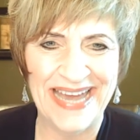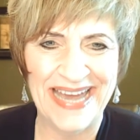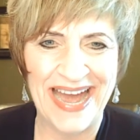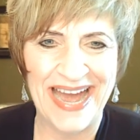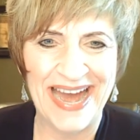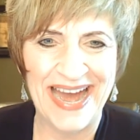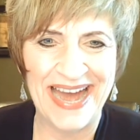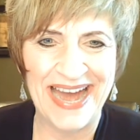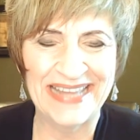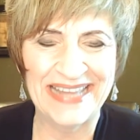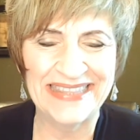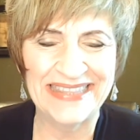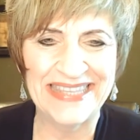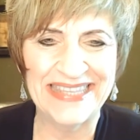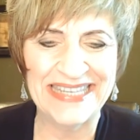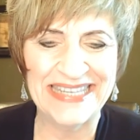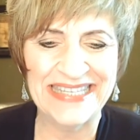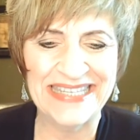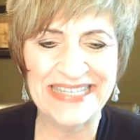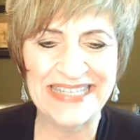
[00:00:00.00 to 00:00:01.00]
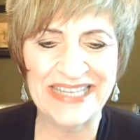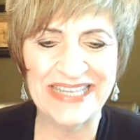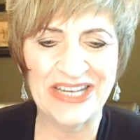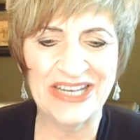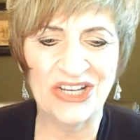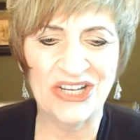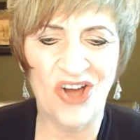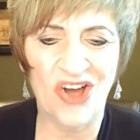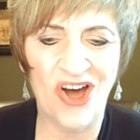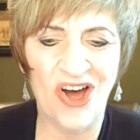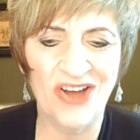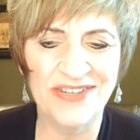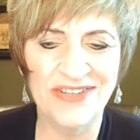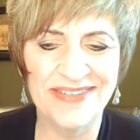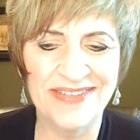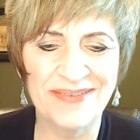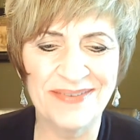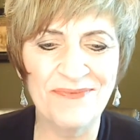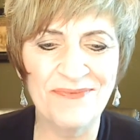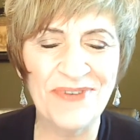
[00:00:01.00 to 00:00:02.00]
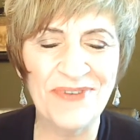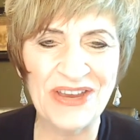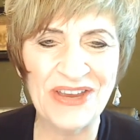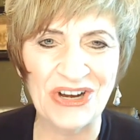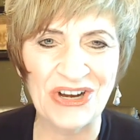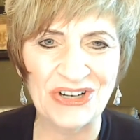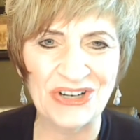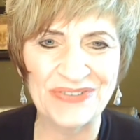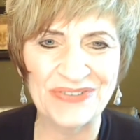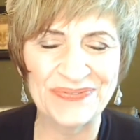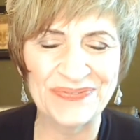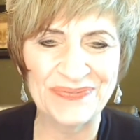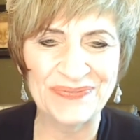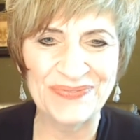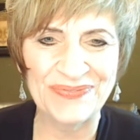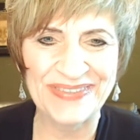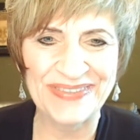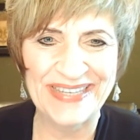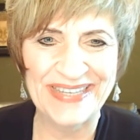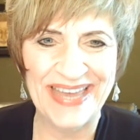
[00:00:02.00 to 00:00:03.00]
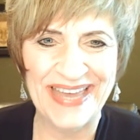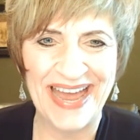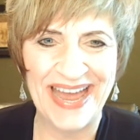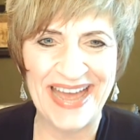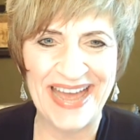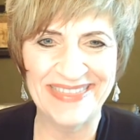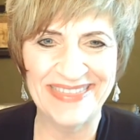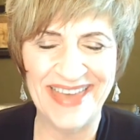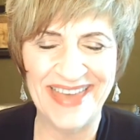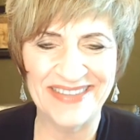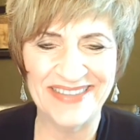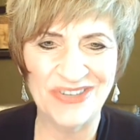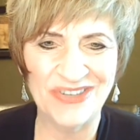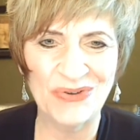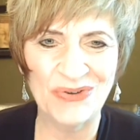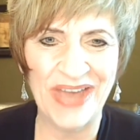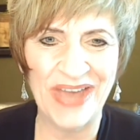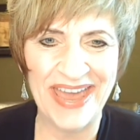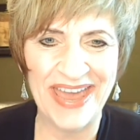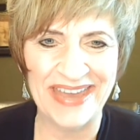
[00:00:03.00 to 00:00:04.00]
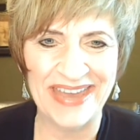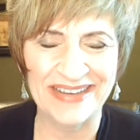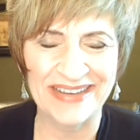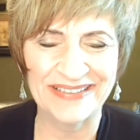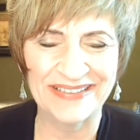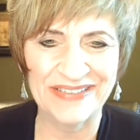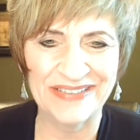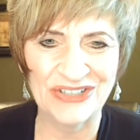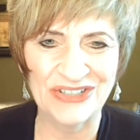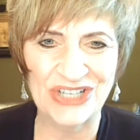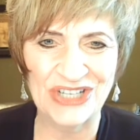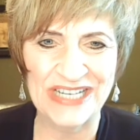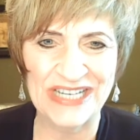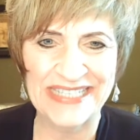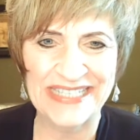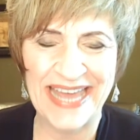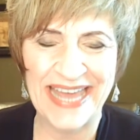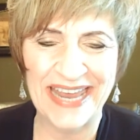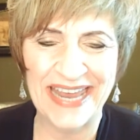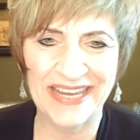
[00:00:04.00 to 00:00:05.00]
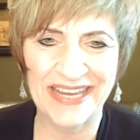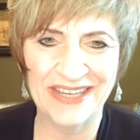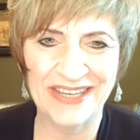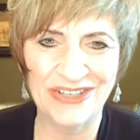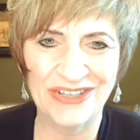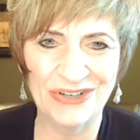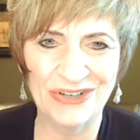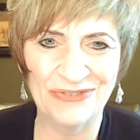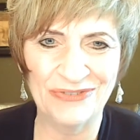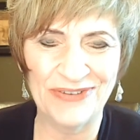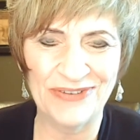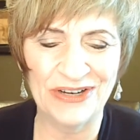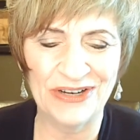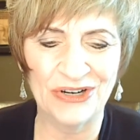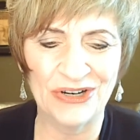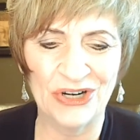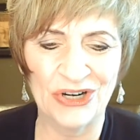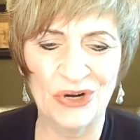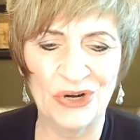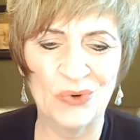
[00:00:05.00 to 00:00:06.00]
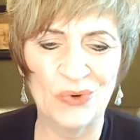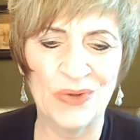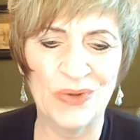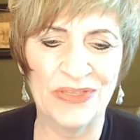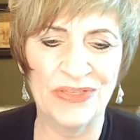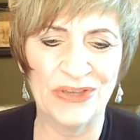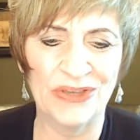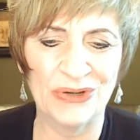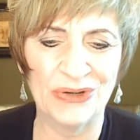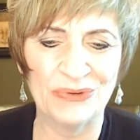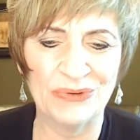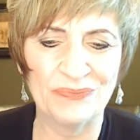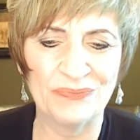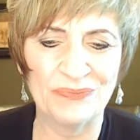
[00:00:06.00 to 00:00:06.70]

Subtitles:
And this is going to cause some fear, and that's okay. You're going to take your fear with you.